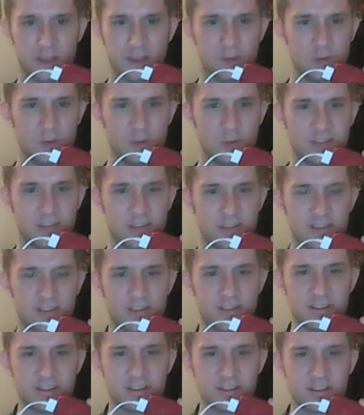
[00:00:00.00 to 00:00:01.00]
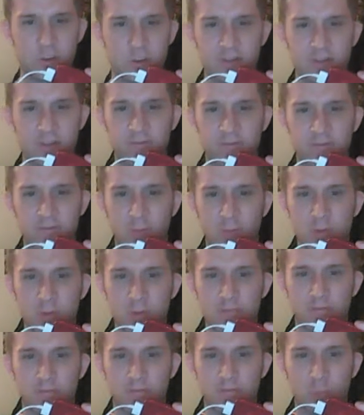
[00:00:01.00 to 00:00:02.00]
Which defense is going to
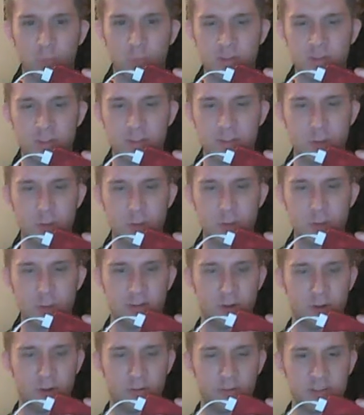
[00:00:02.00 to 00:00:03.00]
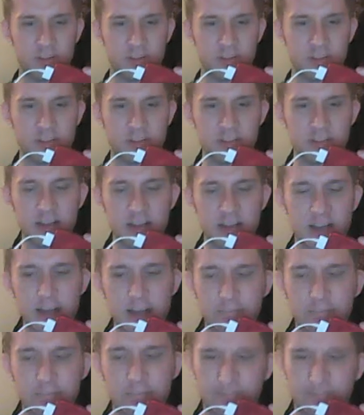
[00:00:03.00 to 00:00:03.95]
force the most turnovers this time?